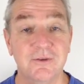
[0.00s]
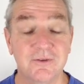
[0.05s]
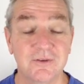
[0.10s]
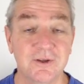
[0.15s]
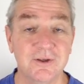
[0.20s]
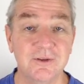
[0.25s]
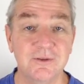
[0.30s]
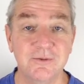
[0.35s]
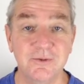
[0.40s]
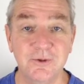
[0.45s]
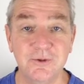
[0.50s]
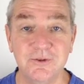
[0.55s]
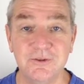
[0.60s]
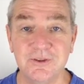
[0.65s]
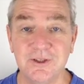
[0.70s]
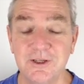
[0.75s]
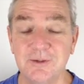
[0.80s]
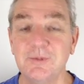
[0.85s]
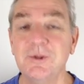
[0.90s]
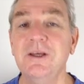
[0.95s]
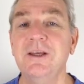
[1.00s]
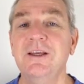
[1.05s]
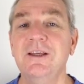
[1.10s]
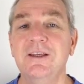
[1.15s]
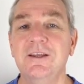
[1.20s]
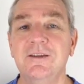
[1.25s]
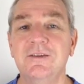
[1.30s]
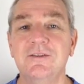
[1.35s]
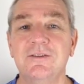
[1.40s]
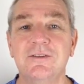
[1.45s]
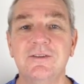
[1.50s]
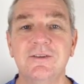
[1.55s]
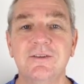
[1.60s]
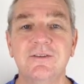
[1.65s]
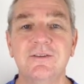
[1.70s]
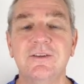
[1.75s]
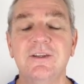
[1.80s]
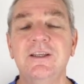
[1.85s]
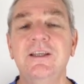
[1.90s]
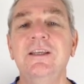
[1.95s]
So the first step is to
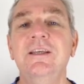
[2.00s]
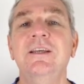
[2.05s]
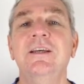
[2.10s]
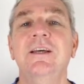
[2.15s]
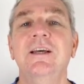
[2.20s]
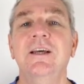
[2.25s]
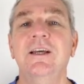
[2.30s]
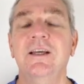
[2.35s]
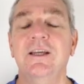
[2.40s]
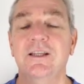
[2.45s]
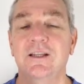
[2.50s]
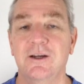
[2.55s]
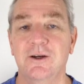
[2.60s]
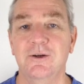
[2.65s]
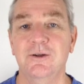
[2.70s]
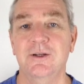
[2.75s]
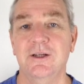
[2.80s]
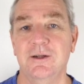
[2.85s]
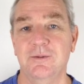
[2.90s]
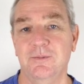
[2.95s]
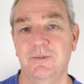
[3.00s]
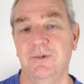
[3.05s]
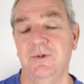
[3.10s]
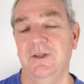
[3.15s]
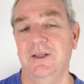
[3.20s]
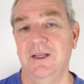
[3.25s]
see and own up,